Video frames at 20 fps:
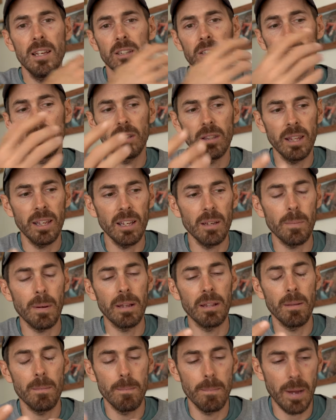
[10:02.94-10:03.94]
So think
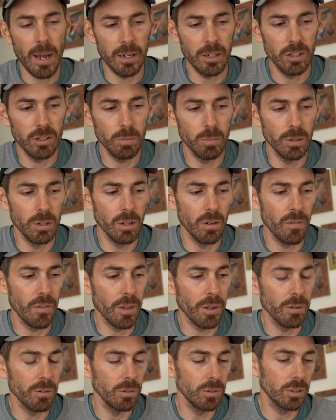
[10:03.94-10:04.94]
about the management of
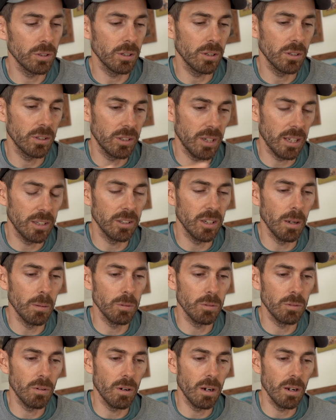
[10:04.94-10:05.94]
those
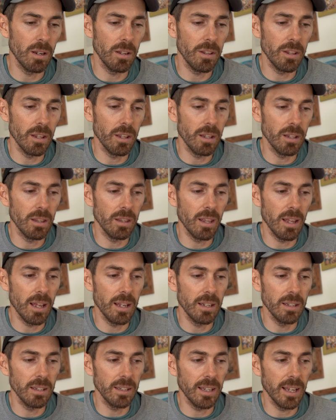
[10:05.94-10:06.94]
setups rather
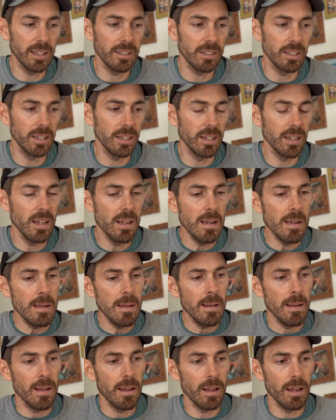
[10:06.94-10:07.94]
than getting
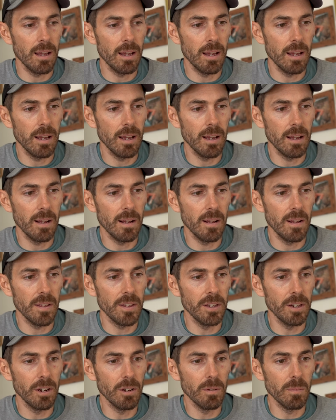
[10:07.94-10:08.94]
a
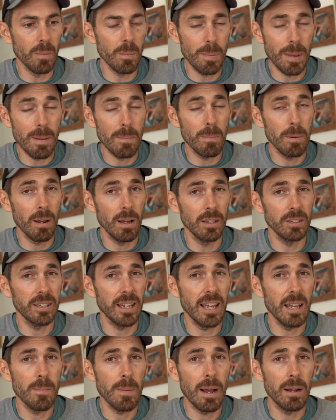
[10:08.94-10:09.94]
bit
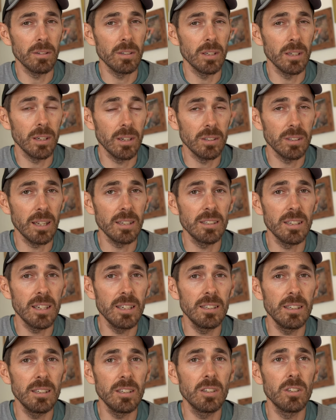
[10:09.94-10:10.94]
blasé about it, because that's
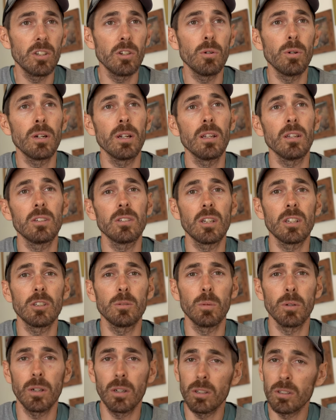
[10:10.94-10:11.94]
easy to do on an
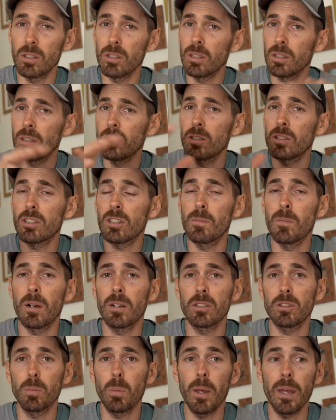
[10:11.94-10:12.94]
assessment, because you're just
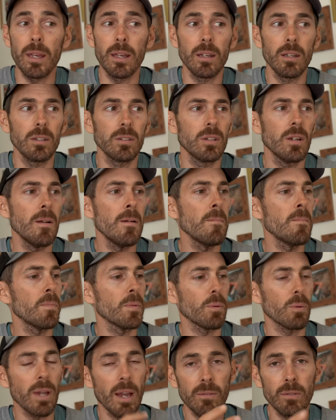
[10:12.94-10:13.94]
amongst peers.
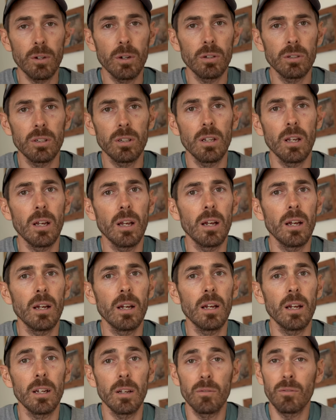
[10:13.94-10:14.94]
You haven't got
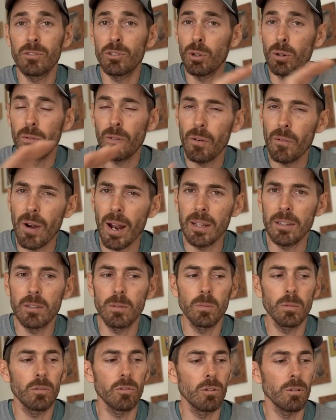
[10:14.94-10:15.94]
a sort of a
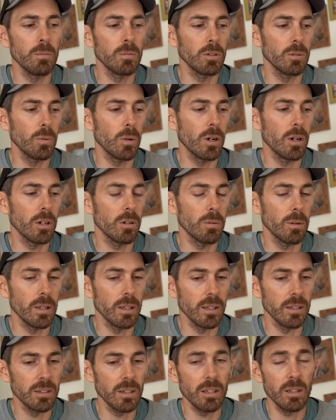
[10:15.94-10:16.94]
random group to work
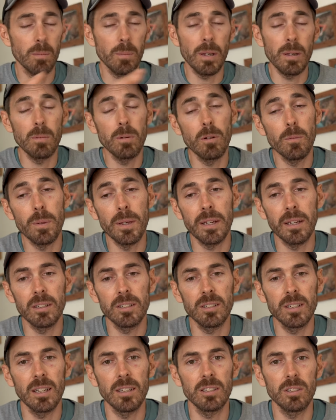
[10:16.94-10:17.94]
with. It's other people who are being
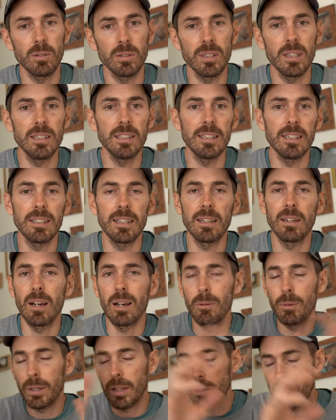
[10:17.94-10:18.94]
assessed, so it's easy to think,
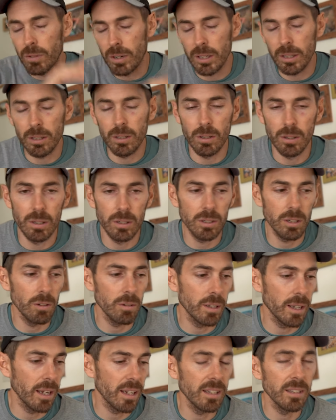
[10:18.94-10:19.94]
oh well, they're really good, it's
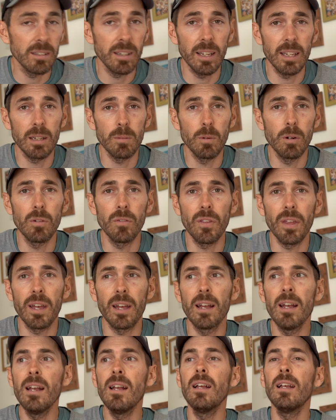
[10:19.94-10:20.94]
okay, I can take them off
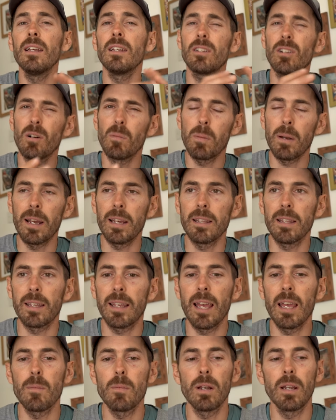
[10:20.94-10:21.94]
there. Got to play the
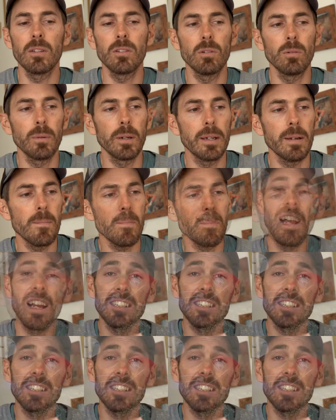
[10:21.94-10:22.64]
game a little bit.